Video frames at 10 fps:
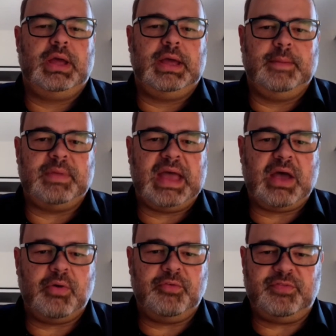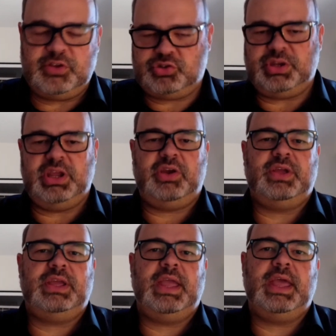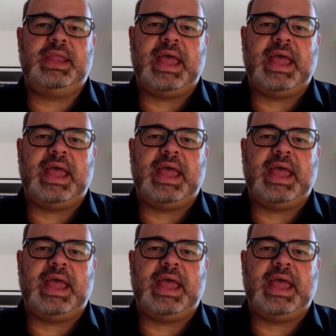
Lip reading: how visionary and